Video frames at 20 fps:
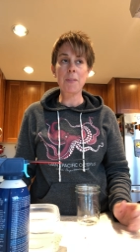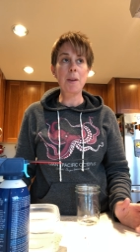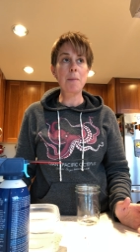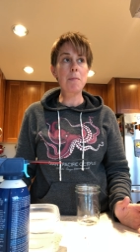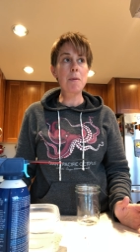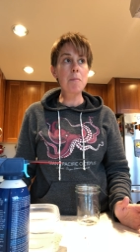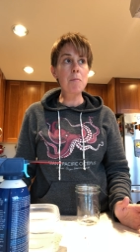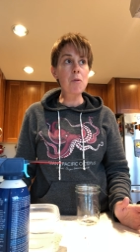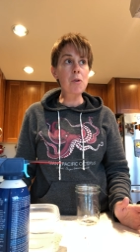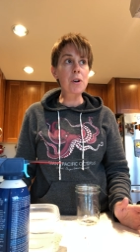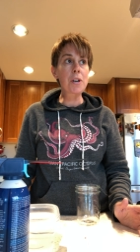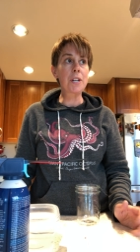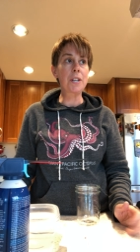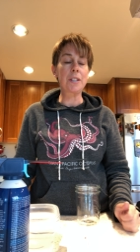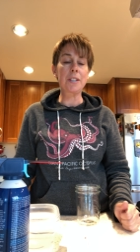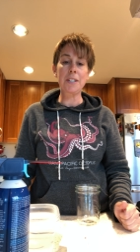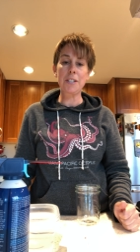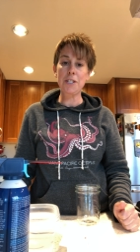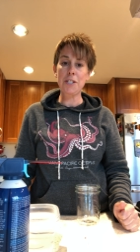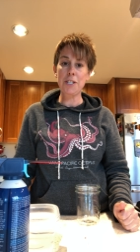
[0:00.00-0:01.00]
memorial
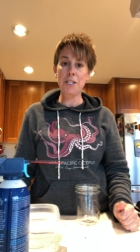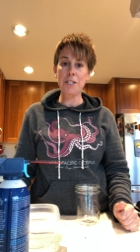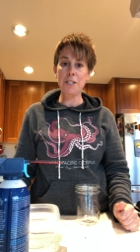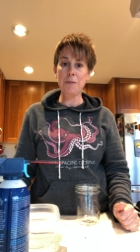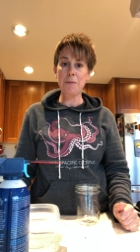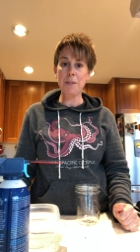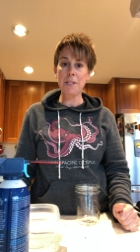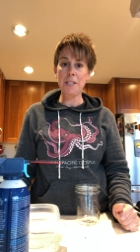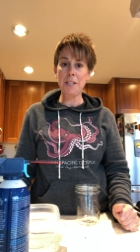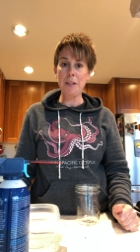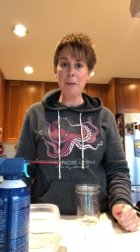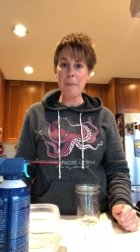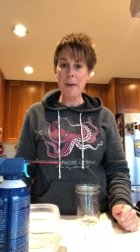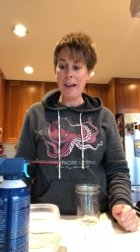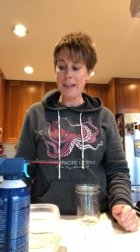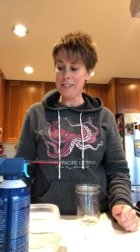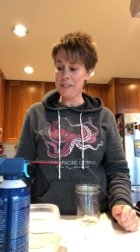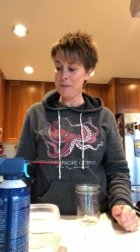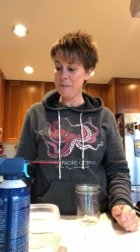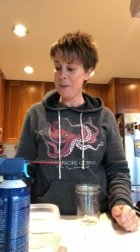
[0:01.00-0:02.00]
because she just recently
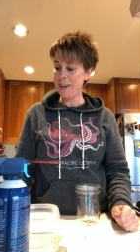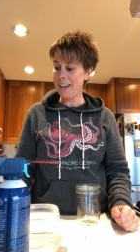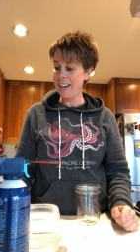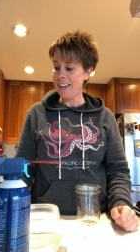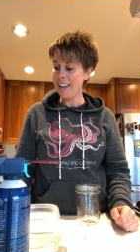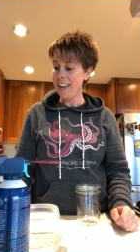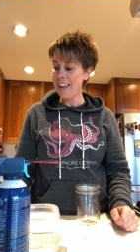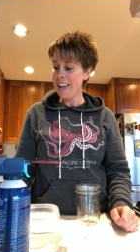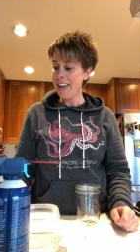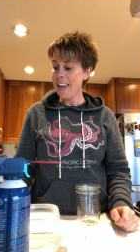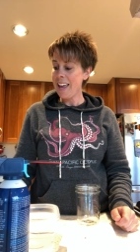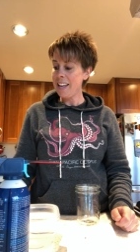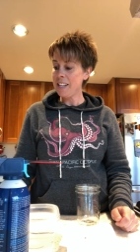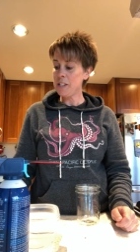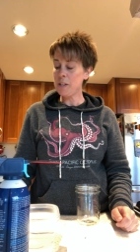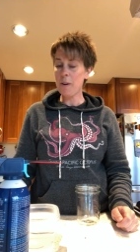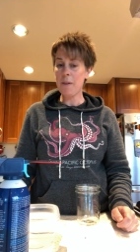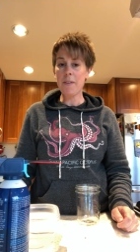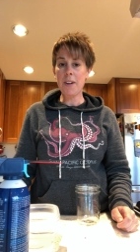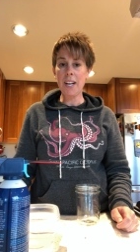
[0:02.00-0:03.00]
passed away.
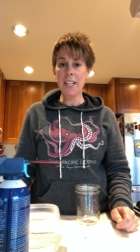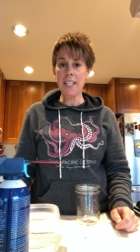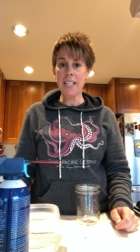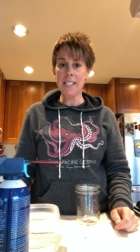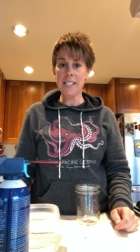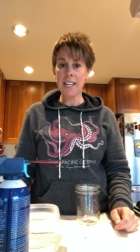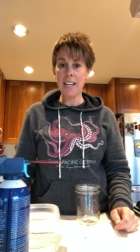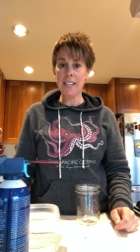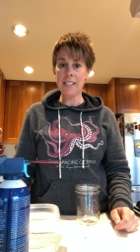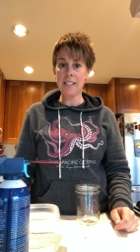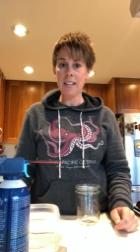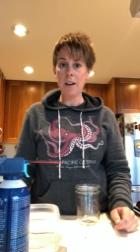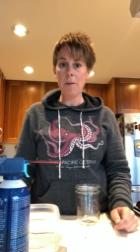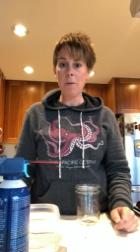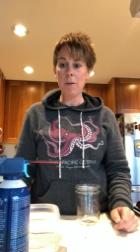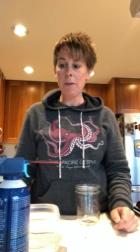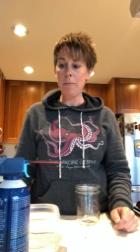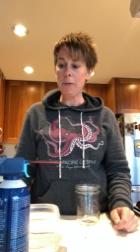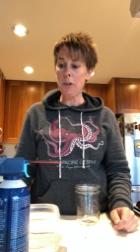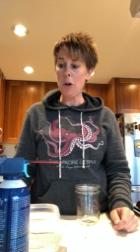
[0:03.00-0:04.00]
So I've got these eggs, and I
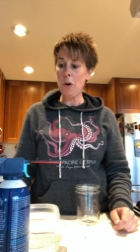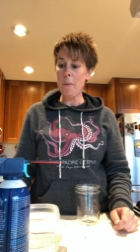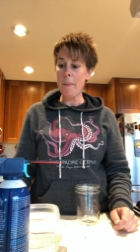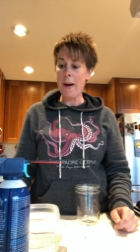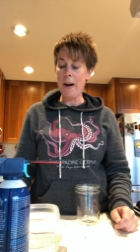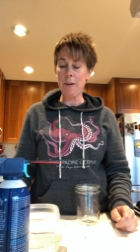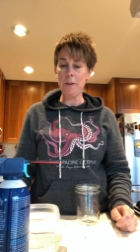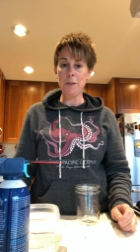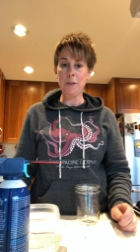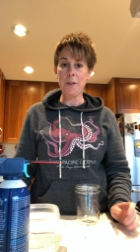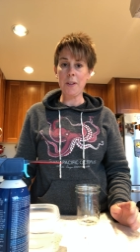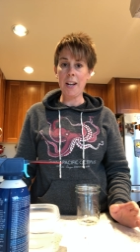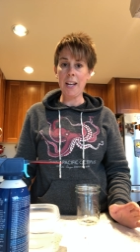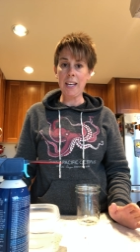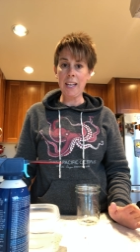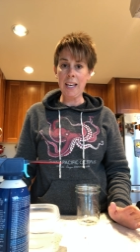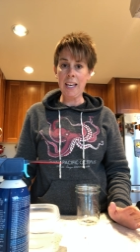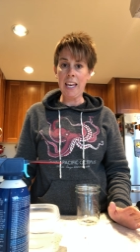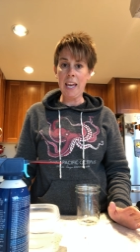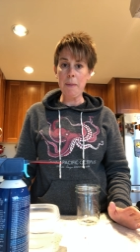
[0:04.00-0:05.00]
want to blow them out so that I
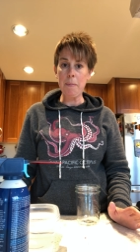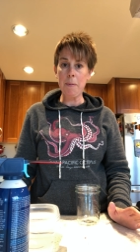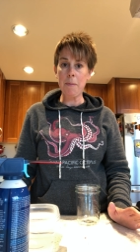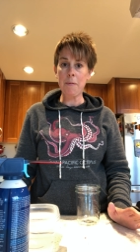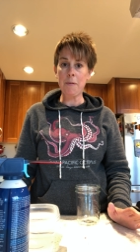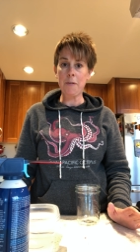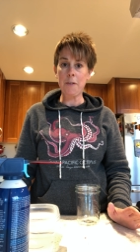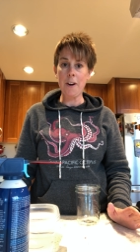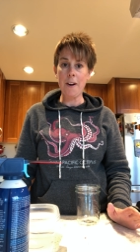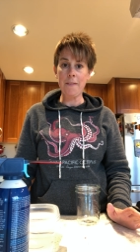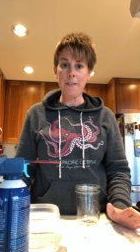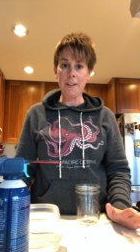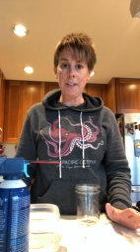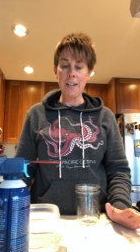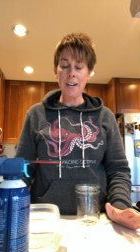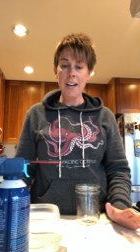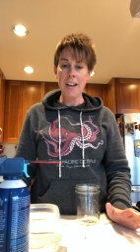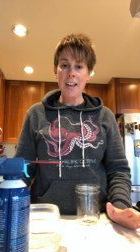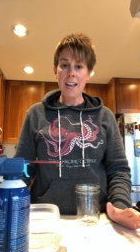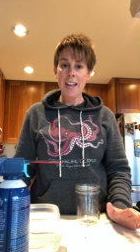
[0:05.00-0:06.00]
can keep them
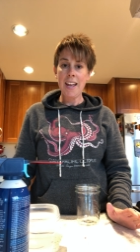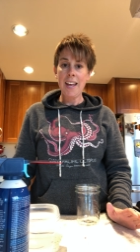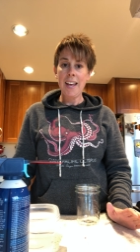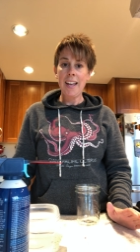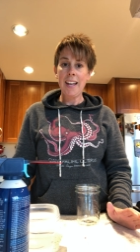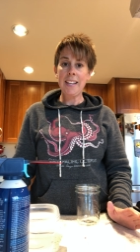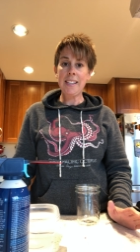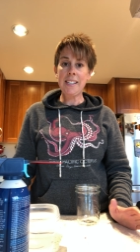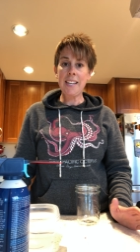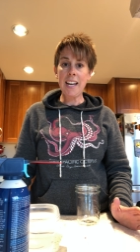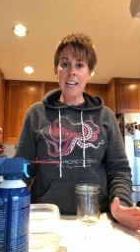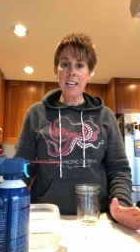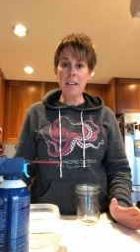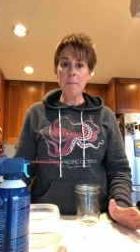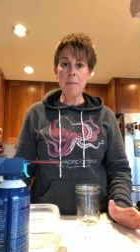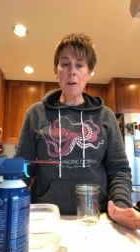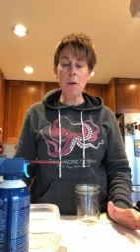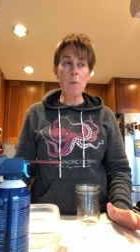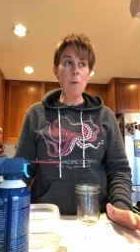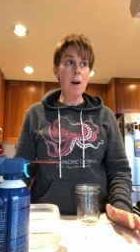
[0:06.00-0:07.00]
forever. It's taken
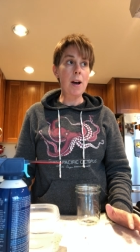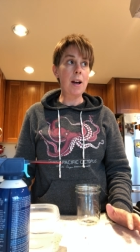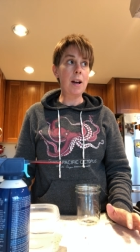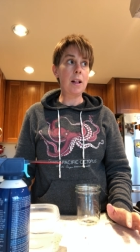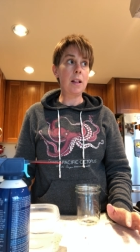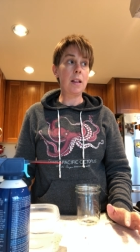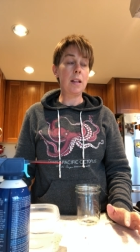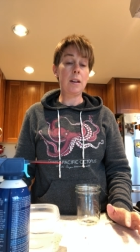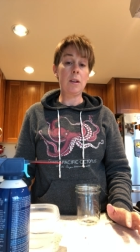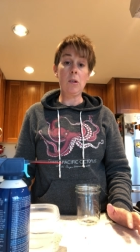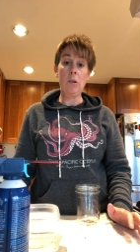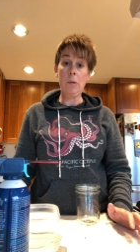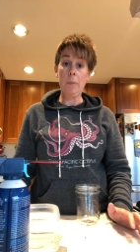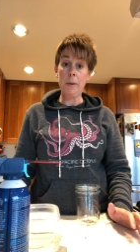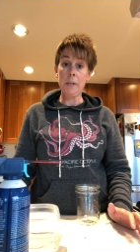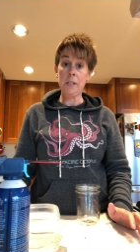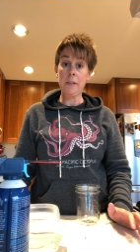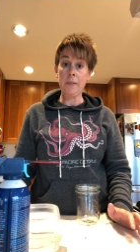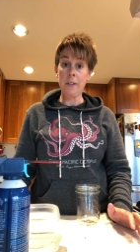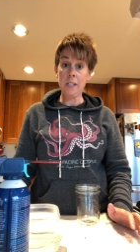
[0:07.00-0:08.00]
me a while and a whole
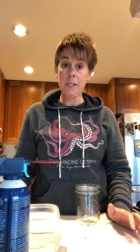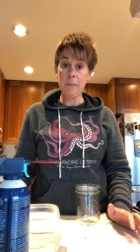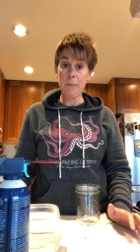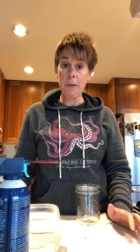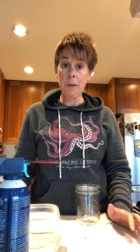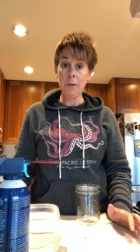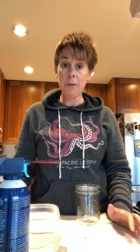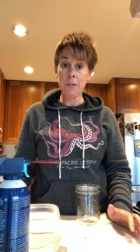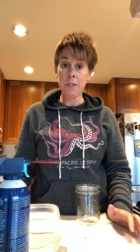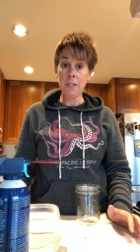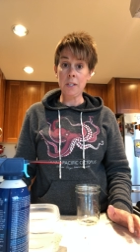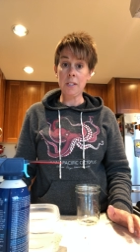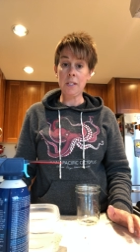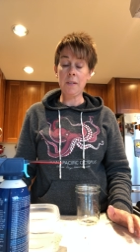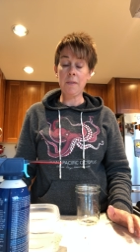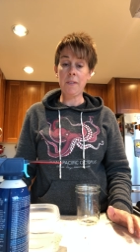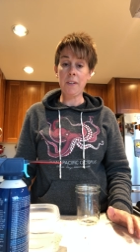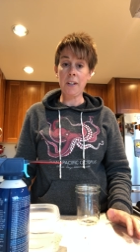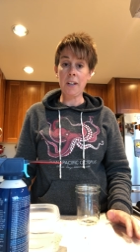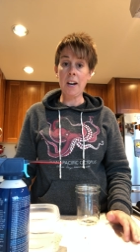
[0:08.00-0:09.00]
bunch of explosions to
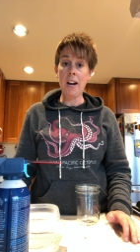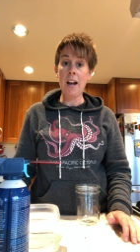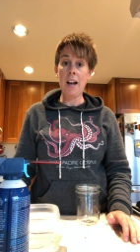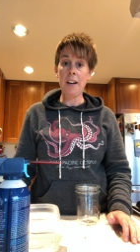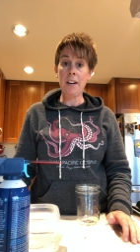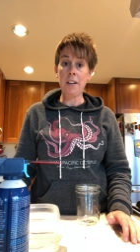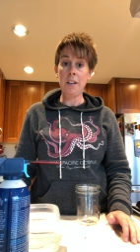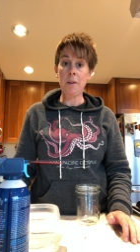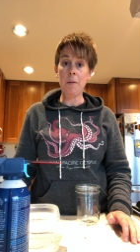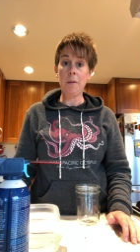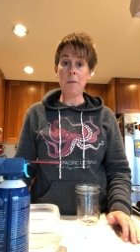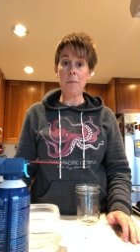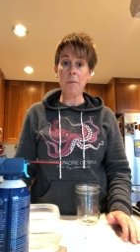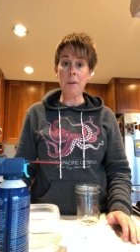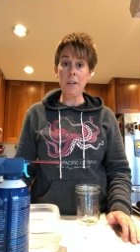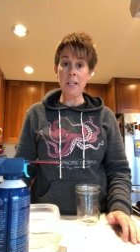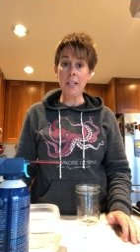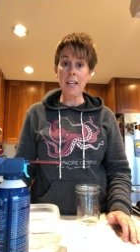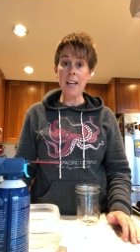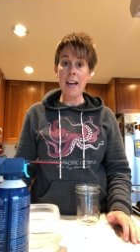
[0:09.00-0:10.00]
figure out how to do it
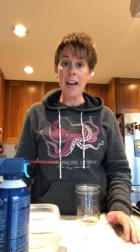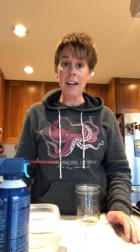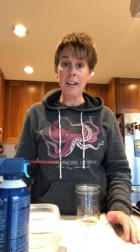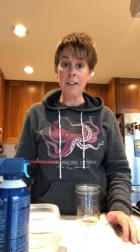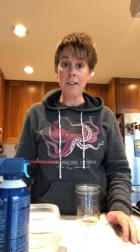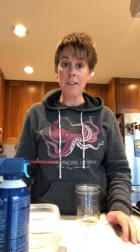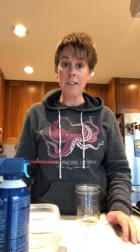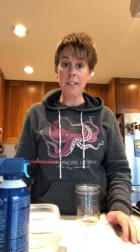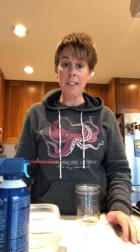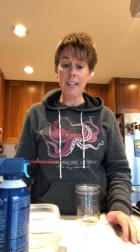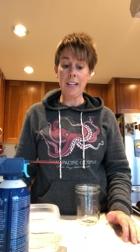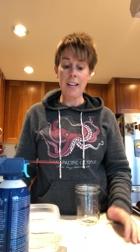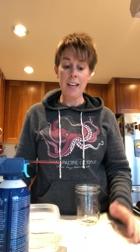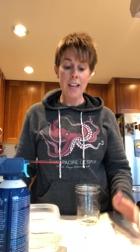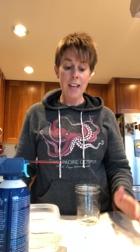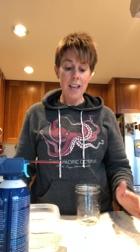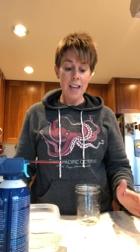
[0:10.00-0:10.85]
really accurately